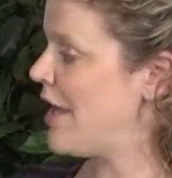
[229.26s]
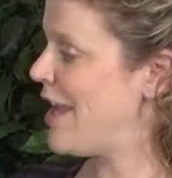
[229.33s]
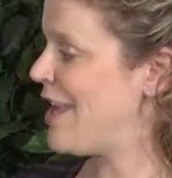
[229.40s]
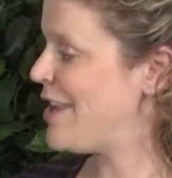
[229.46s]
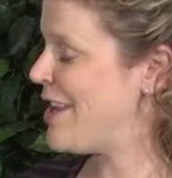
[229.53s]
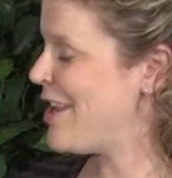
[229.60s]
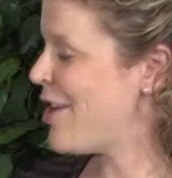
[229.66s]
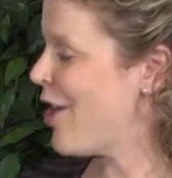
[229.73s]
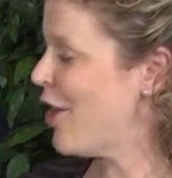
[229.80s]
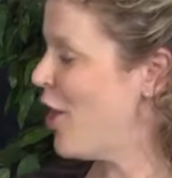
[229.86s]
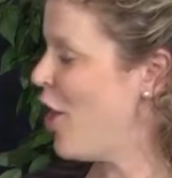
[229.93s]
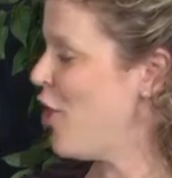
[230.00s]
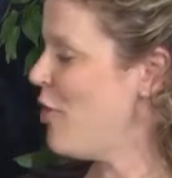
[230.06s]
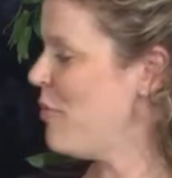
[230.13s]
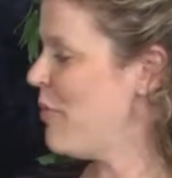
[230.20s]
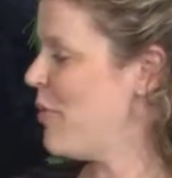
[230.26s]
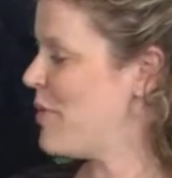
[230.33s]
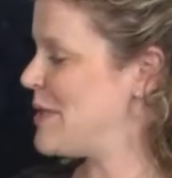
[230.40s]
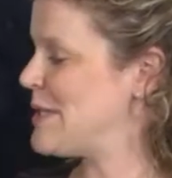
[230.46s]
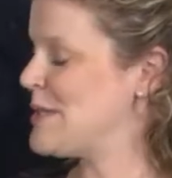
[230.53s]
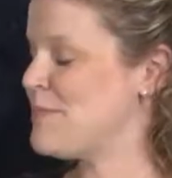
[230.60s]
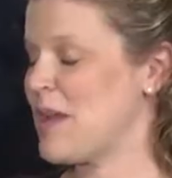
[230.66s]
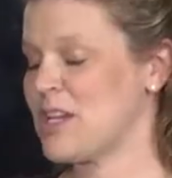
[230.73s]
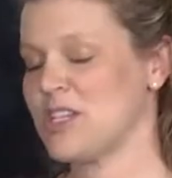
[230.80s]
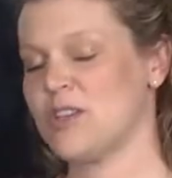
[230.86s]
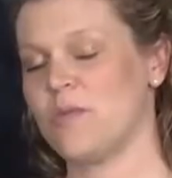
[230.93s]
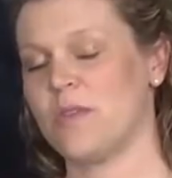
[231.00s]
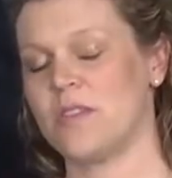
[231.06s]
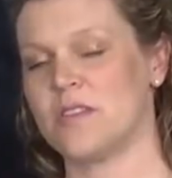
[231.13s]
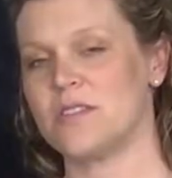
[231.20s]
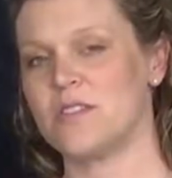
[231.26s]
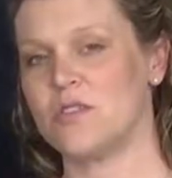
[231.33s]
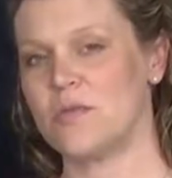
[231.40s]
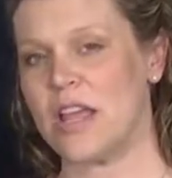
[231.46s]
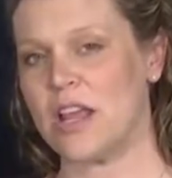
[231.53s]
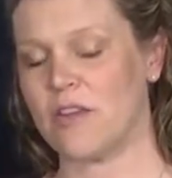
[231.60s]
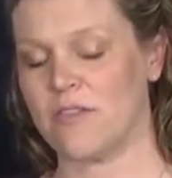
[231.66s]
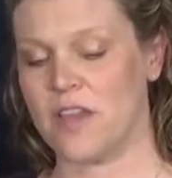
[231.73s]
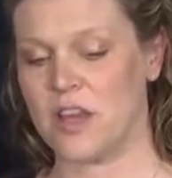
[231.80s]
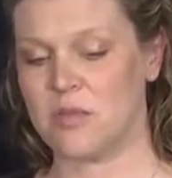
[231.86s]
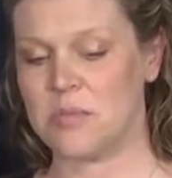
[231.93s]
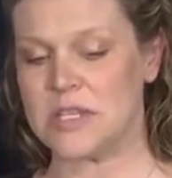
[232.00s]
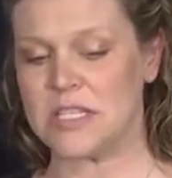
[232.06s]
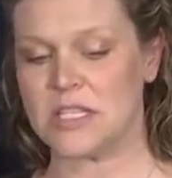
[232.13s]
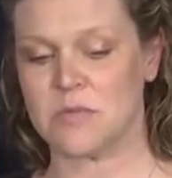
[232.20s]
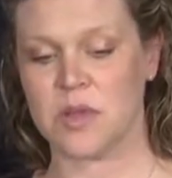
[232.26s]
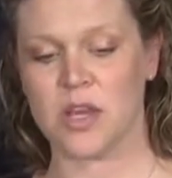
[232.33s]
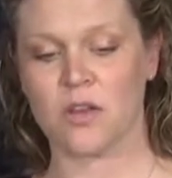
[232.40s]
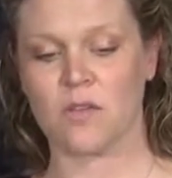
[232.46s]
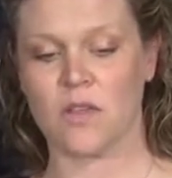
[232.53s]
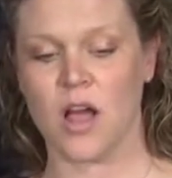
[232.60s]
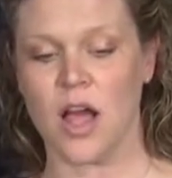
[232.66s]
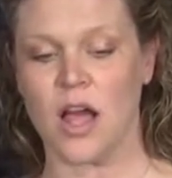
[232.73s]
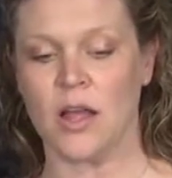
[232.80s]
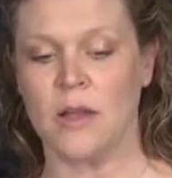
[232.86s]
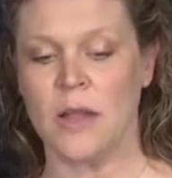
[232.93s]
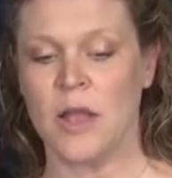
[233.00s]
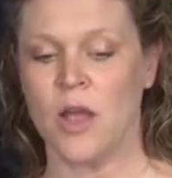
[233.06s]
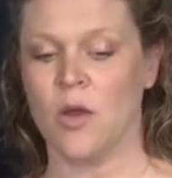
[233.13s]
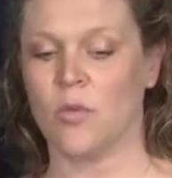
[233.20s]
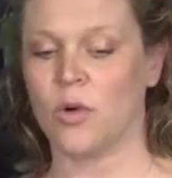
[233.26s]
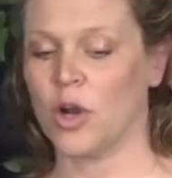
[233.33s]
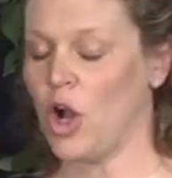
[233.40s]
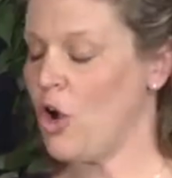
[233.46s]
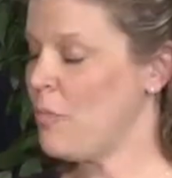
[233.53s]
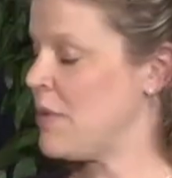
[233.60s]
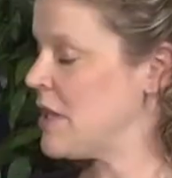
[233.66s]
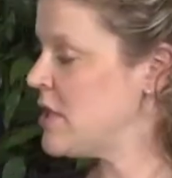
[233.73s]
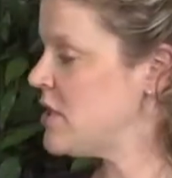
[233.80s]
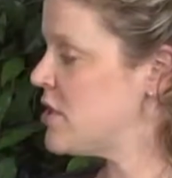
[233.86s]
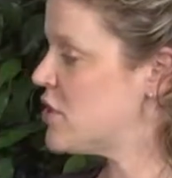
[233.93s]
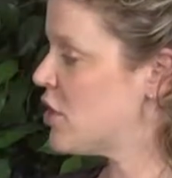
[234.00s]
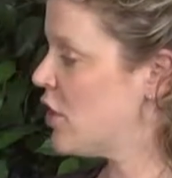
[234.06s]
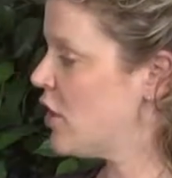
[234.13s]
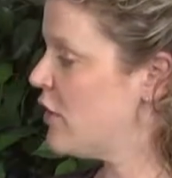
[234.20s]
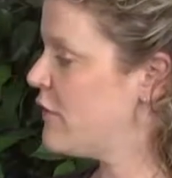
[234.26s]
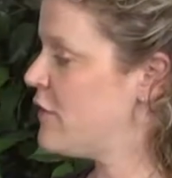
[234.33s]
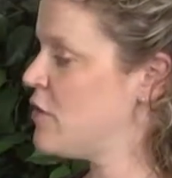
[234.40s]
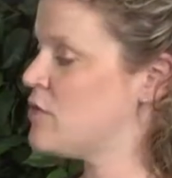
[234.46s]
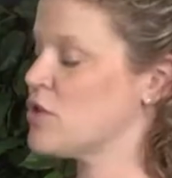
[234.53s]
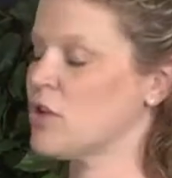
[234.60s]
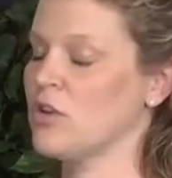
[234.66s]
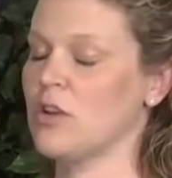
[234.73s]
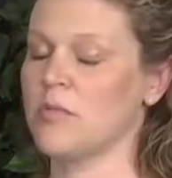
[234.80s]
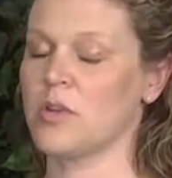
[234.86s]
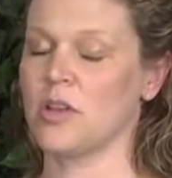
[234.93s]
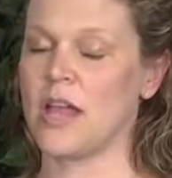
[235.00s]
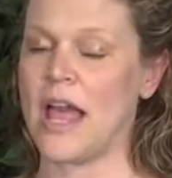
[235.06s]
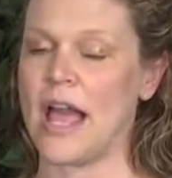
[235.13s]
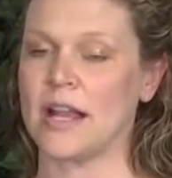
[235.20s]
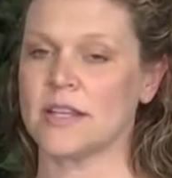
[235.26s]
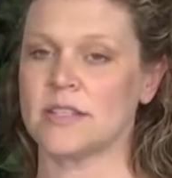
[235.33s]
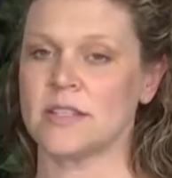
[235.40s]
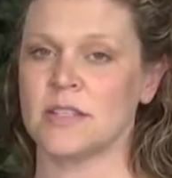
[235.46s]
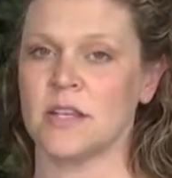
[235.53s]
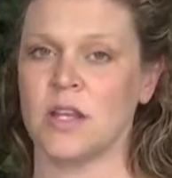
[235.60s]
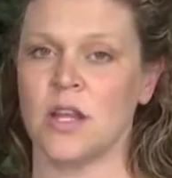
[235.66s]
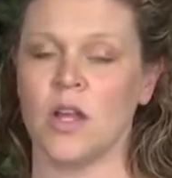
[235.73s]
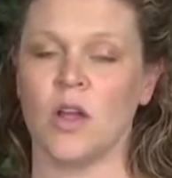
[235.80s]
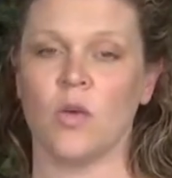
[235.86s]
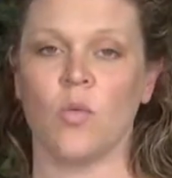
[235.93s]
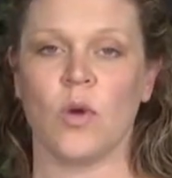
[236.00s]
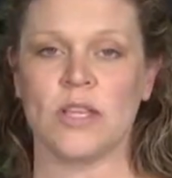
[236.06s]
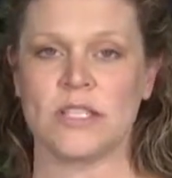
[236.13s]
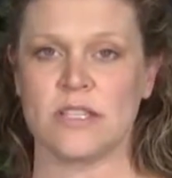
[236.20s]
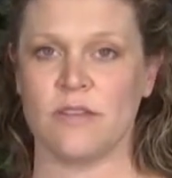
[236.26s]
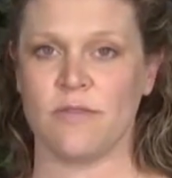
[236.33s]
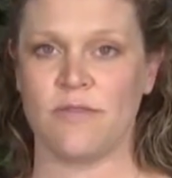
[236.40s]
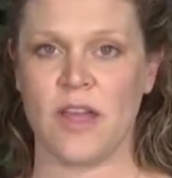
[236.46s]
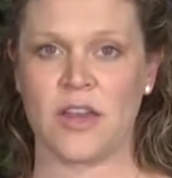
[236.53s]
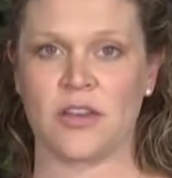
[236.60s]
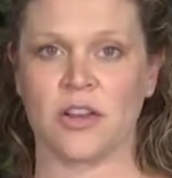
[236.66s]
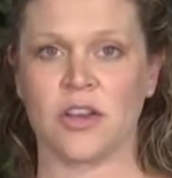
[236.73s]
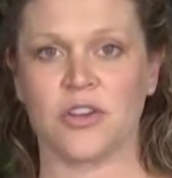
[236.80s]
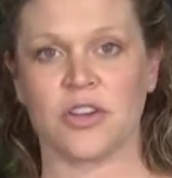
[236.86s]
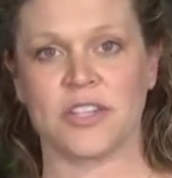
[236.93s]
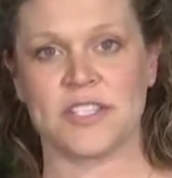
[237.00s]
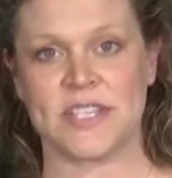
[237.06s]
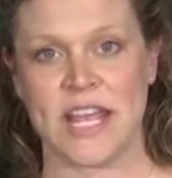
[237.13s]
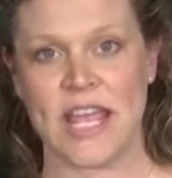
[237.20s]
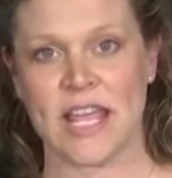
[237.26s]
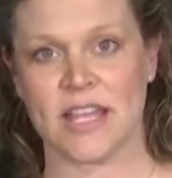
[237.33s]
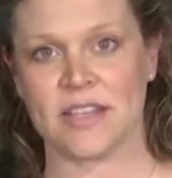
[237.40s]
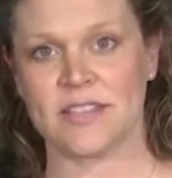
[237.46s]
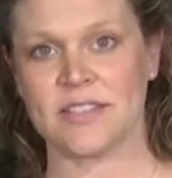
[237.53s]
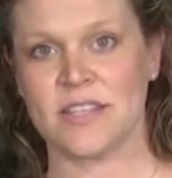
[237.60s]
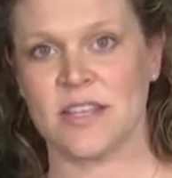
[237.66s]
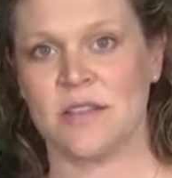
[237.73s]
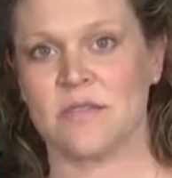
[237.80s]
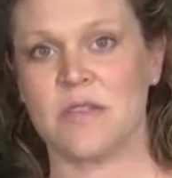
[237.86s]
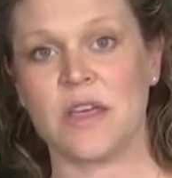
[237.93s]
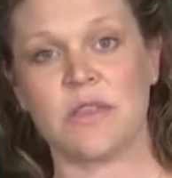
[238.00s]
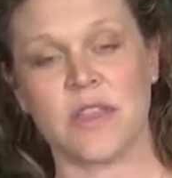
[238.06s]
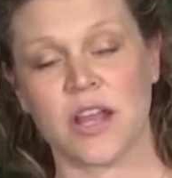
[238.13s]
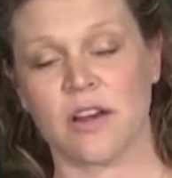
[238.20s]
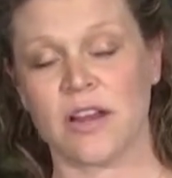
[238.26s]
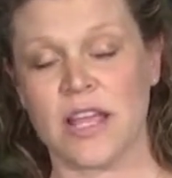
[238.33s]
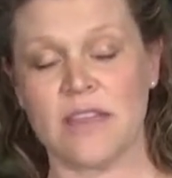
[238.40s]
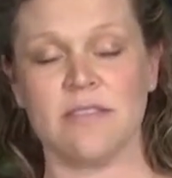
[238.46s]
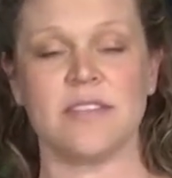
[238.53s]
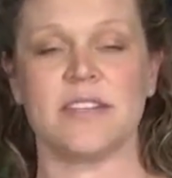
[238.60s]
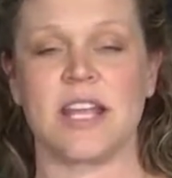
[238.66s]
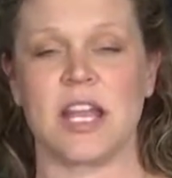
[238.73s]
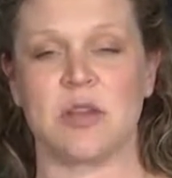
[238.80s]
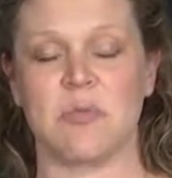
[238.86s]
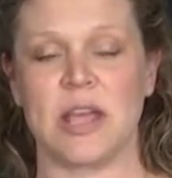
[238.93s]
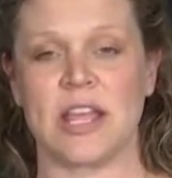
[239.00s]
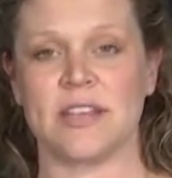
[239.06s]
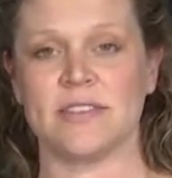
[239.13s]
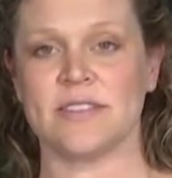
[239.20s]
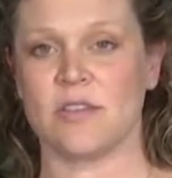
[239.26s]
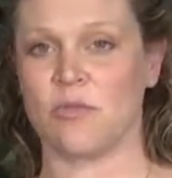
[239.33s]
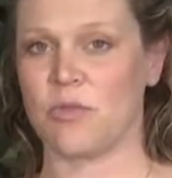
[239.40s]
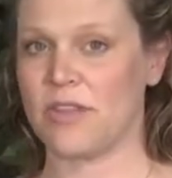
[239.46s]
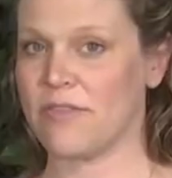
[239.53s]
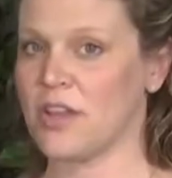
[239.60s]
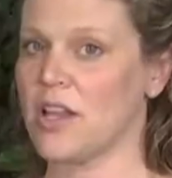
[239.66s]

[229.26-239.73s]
And in our hope, especially with this new aggravated misdemeanor law, we're hoping to deter future criminal acts. Once an offender understands that they're in the database, that we've